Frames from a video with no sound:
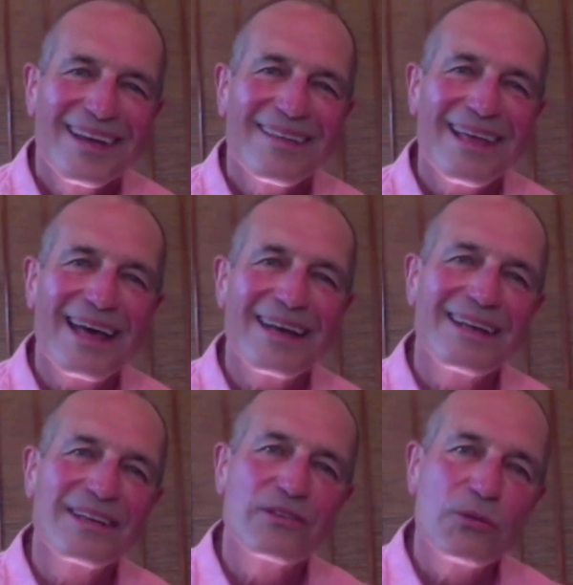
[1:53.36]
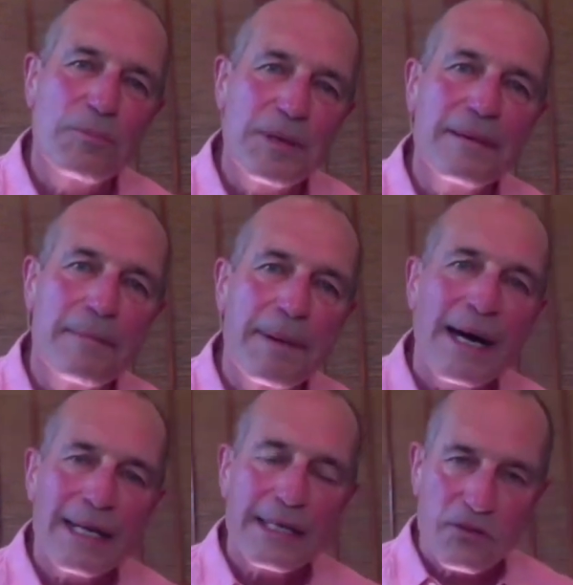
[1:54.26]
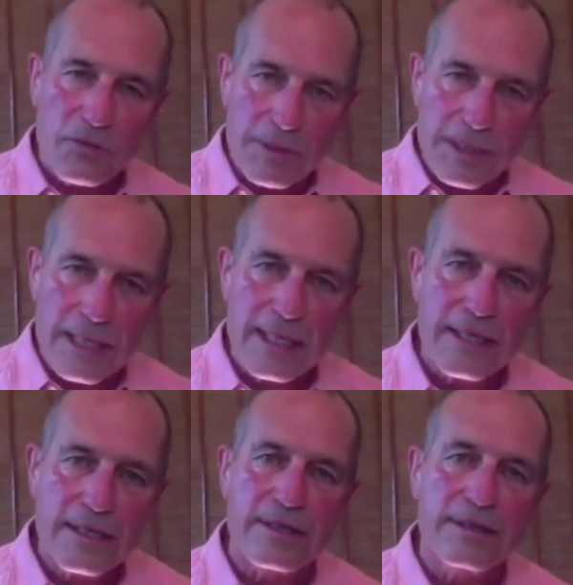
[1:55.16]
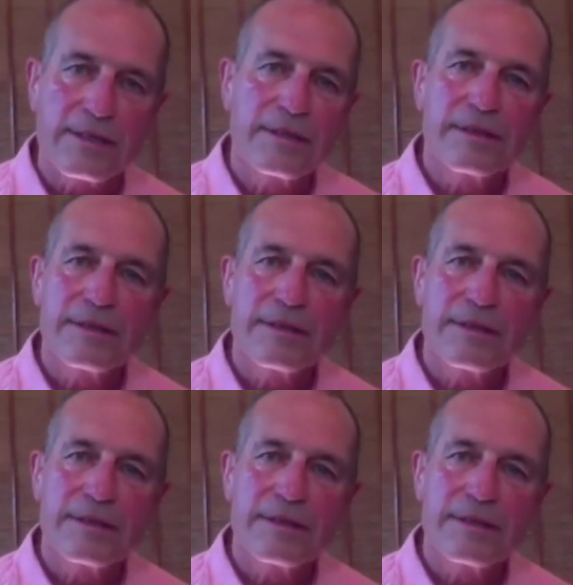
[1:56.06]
That to be embodied, to be here,